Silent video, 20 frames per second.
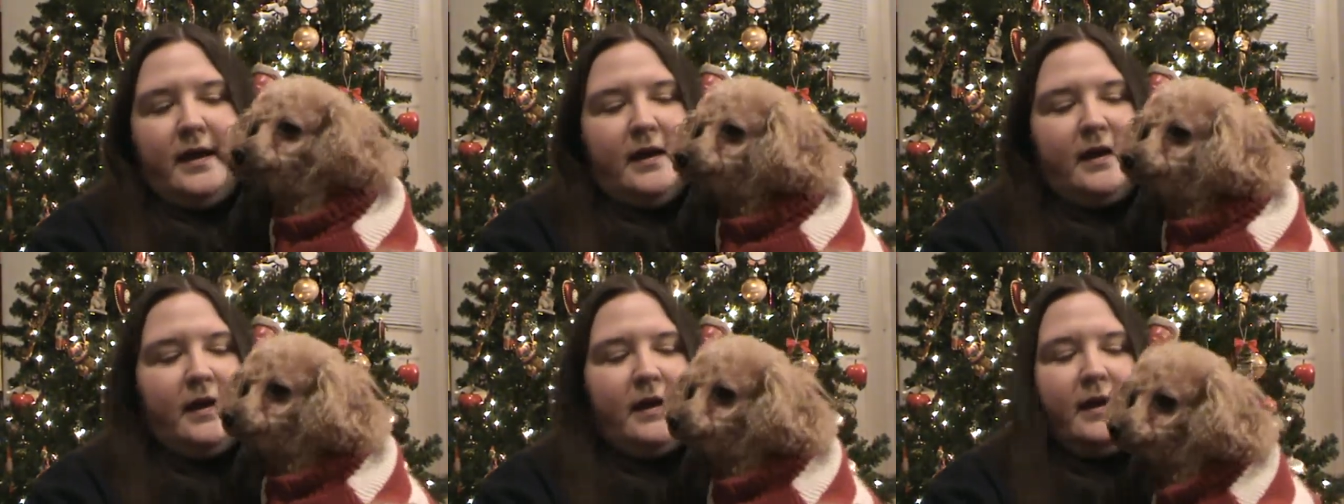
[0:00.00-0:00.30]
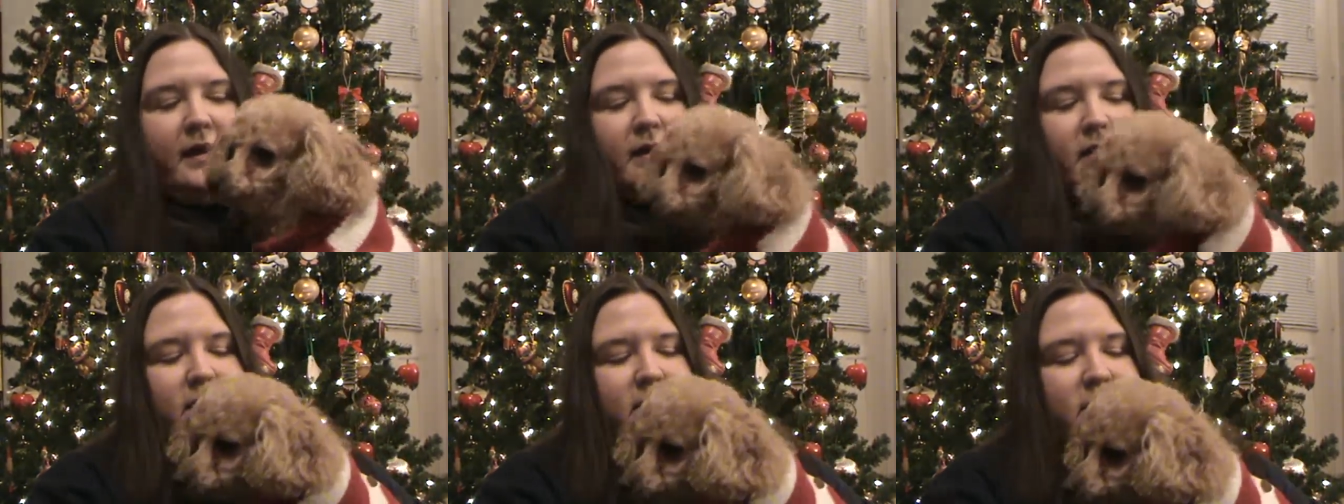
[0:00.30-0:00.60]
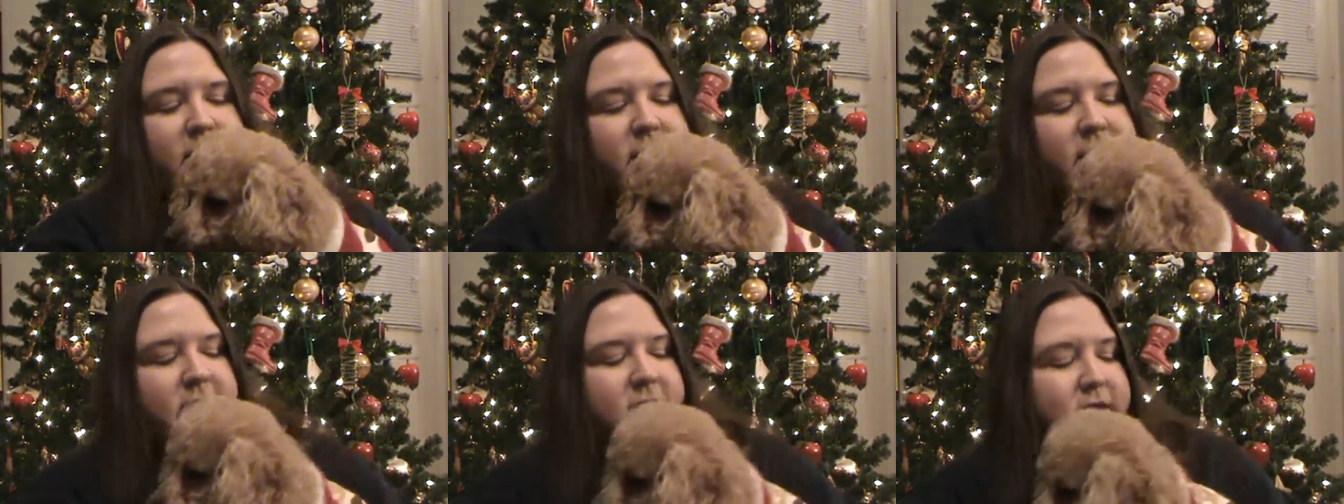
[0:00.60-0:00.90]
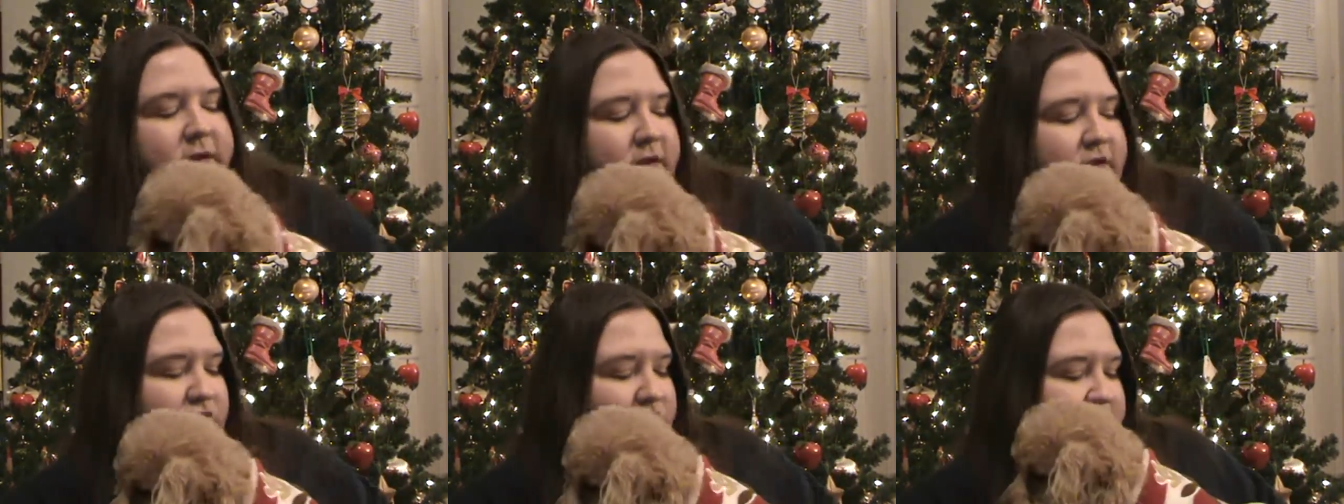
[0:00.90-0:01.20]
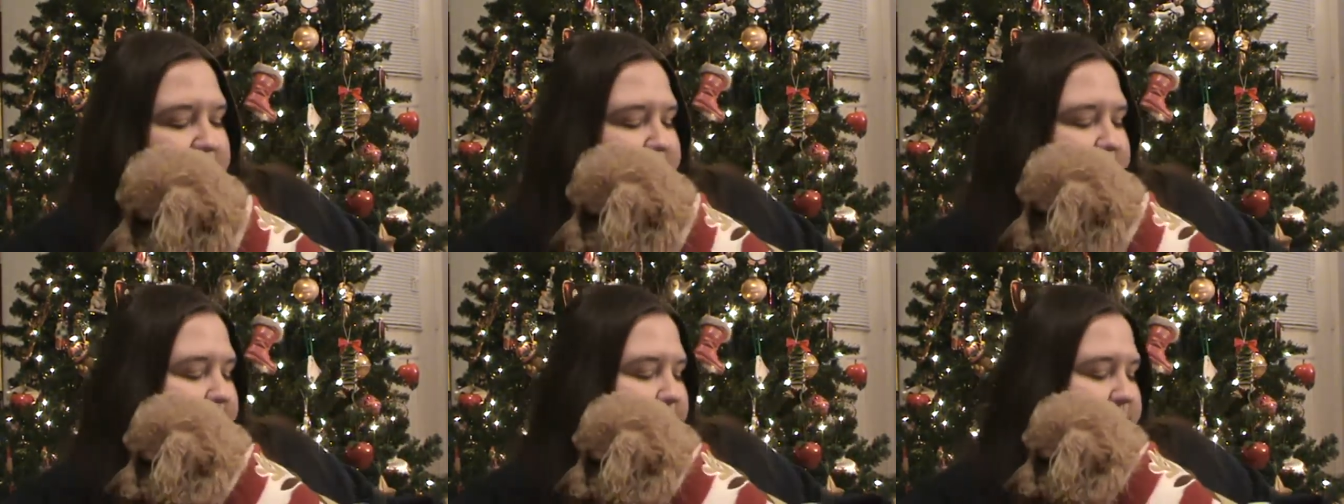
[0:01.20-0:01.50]
And
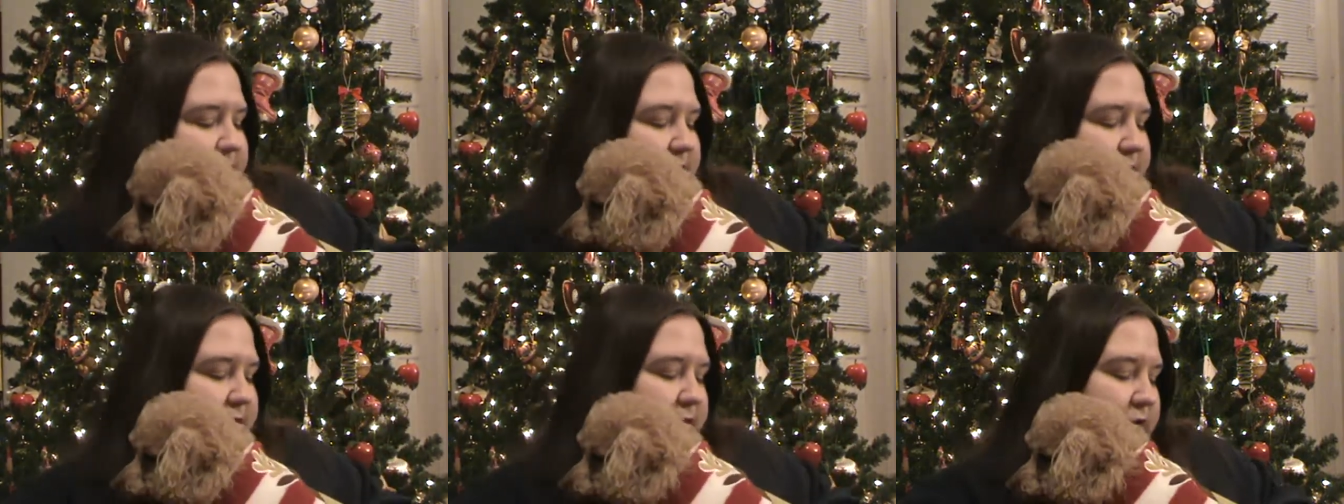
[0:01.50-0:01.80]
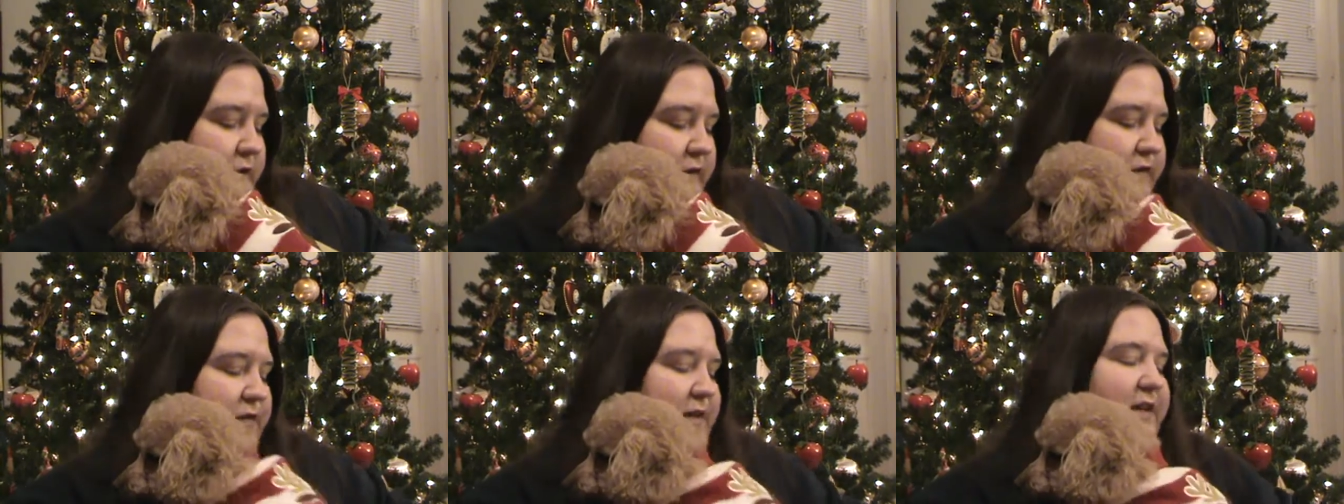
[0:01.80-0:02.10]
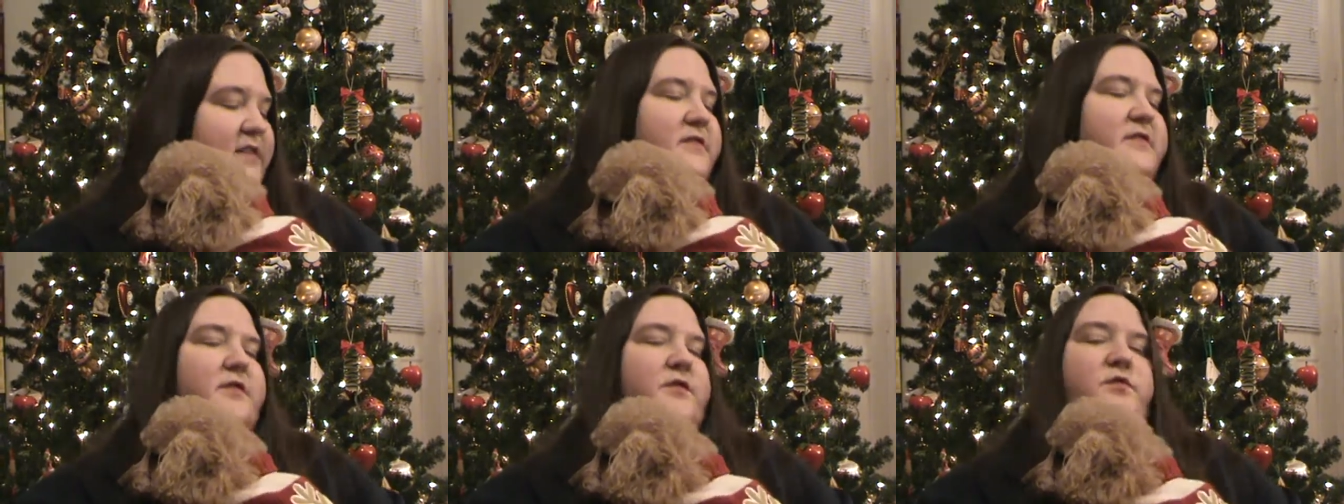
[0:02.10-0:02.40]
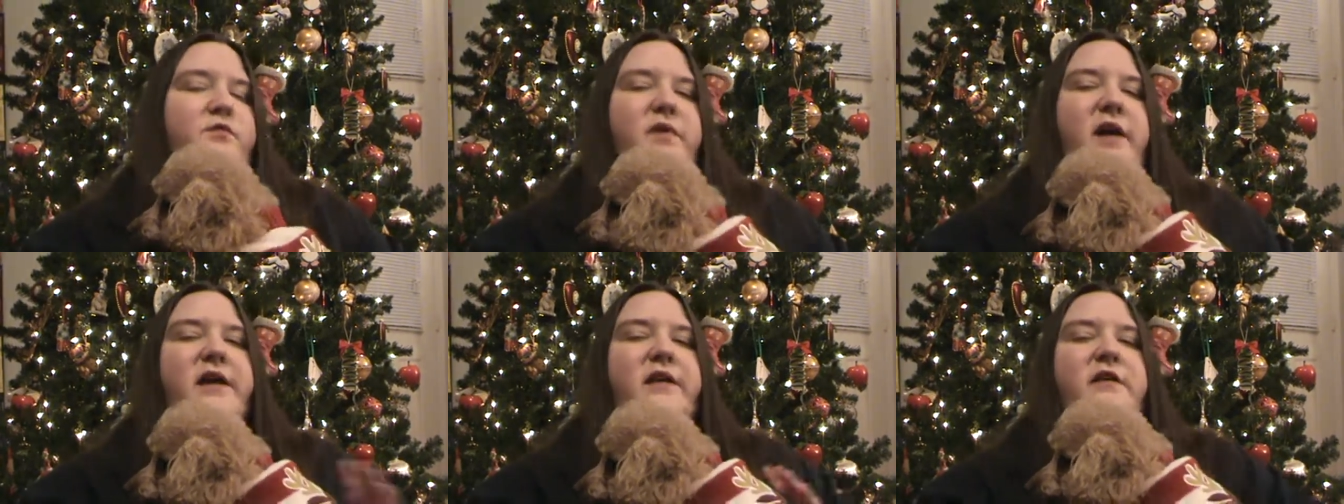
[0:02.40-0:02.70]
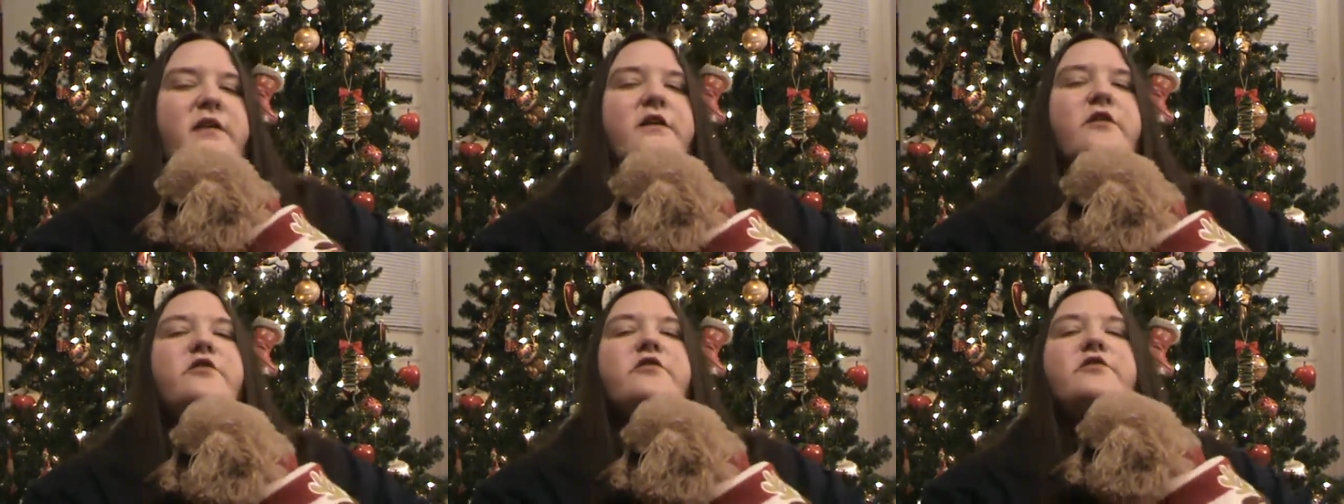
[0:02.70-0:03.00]
she has on her festive
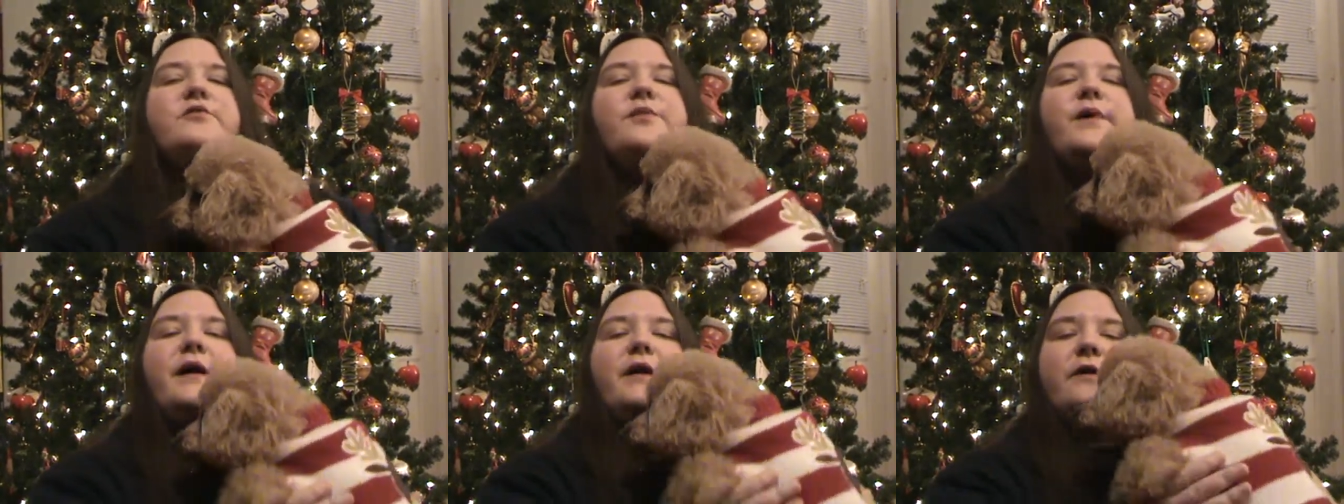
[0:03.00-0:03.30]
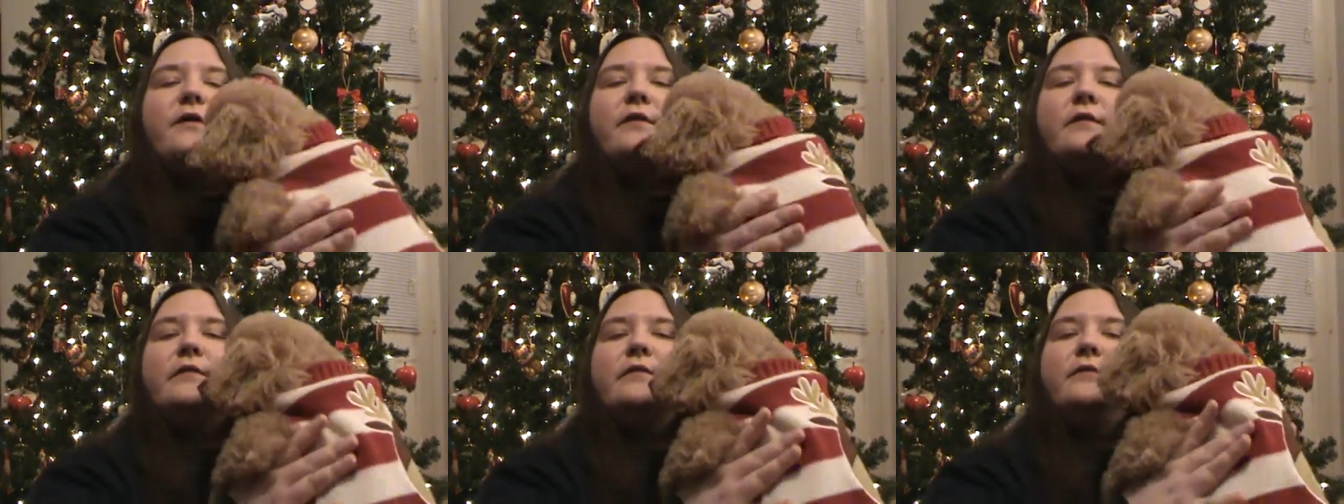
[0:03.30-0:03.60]
reindeer sweater.